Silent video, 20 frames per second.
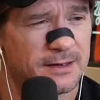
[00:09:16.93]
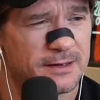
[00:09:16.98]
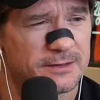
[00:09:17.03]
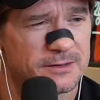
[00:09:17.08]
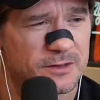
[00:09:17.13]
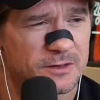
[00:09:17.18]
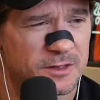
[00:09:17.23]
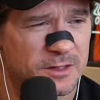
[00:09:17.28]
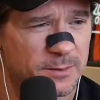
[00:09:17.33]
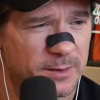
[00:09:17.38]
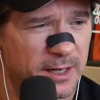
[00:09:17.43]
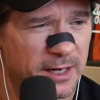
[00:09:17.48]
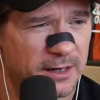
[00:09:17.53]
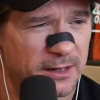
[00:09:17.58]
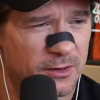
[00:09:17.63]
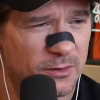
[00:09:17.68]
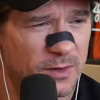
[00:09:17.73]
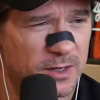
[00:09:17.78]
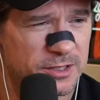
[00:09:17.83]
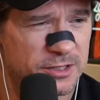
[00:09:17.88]
So somebody had a
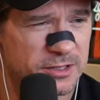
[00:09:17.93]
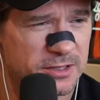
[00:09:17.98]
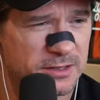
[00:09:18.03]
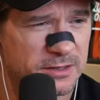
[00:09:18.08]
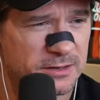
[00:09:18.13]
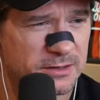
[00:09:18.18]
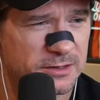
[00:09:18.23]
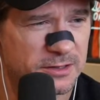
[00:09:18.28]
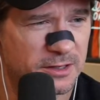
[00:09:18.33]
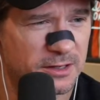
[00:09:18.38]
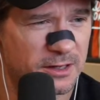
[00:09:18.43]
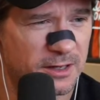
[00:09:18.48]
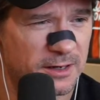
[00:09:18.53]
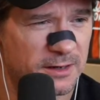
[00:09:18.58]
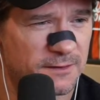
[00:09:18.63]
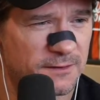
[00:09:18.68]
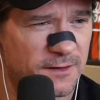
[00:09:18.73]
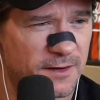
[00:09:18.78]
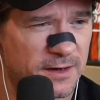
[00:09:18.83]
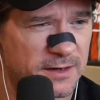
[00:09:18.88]
question. To
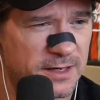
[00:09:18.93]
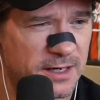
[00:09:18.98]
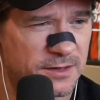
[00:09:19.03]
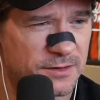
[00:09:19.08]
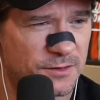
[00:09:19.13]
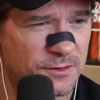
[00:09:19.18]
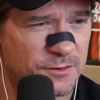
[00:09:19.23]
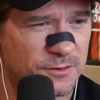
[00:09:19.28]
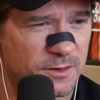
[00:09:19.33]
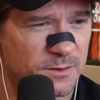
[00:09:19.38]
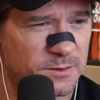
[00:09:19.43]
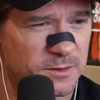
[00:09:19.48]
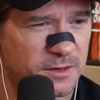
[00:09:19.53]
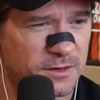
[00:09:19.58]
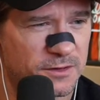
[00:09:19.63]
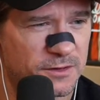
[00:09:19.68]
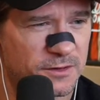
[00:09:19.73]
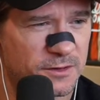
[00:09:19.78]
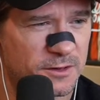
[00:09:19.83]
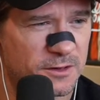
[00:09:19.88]
clarify, nasal strips
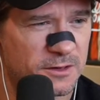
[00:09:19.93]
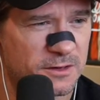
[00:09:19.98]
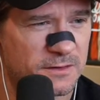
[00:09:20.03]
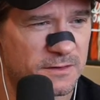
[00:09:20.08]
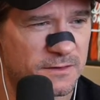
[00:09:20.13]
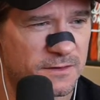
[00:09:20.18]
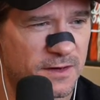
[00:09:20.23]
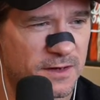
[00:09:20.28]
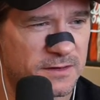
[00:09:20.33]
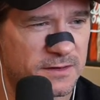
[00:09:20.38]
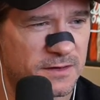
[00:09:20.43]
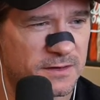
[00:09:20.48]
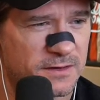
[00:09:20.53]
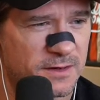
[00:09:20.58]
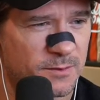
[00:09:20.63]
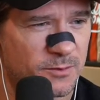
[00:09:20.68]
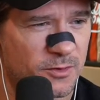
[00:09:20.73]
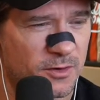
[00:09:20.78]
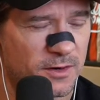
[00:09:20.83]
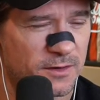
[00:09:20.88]
can serve as a
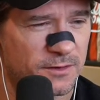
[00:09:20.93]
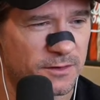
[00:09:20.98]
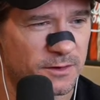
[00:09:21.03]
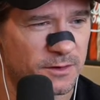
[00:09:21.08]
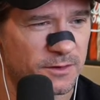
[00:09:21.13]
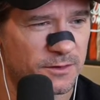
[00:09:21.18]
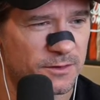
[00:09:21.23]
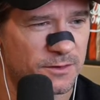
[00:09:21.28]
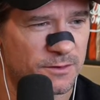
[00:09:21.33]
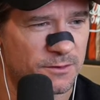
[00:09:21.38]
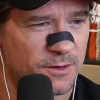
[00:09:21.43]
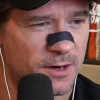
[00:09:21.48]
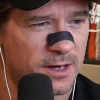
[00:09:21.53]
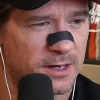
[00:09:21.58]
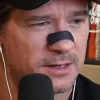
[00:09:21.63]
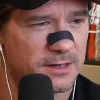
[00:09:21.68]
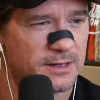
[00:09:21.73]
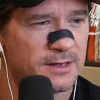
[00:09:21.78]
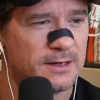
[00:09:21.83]
temporary solution, right?